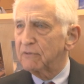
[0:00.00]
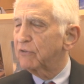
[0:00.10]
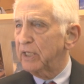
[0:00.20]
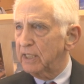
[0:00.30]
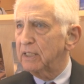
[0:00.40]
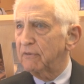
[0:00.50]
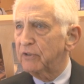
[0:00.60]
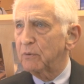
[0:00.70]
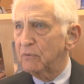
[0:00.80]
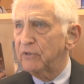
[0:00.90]
if they if
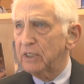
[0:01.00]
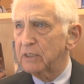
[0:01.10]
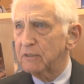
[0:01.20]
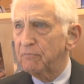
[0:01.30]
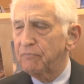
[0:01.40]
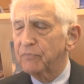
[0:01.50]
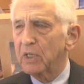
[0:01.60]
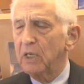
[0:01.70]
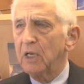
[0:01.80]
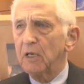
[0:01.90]
they revealed them.
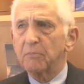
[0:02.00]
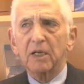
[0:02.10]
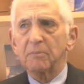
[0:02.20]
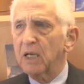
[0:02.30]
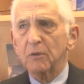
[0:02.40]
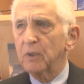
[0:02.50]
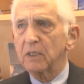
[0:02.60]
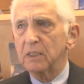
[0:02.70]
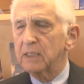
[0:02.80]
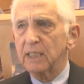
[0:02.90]
But I'm not
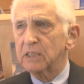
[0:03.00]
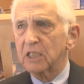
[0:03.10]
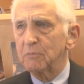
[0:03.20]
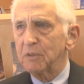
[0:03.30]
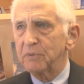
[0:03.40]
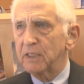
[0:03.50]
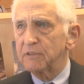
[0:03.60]
aware that that's come up yet.